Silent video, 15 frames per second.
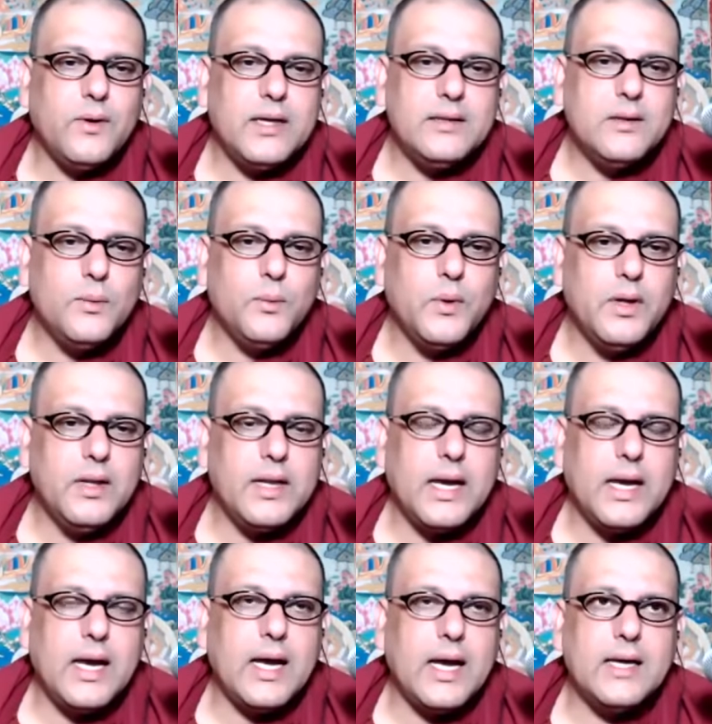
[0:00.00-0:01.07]
And the world
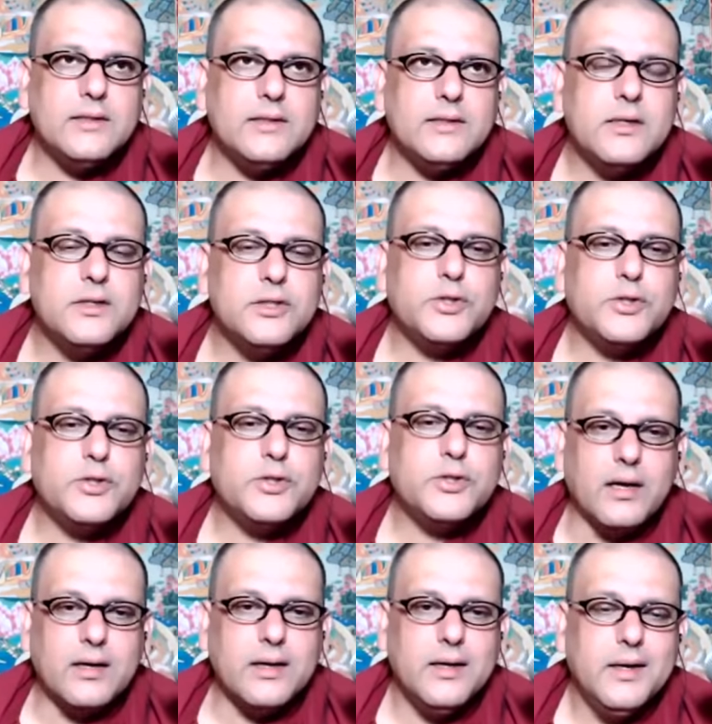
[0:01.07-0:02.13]
has shrunk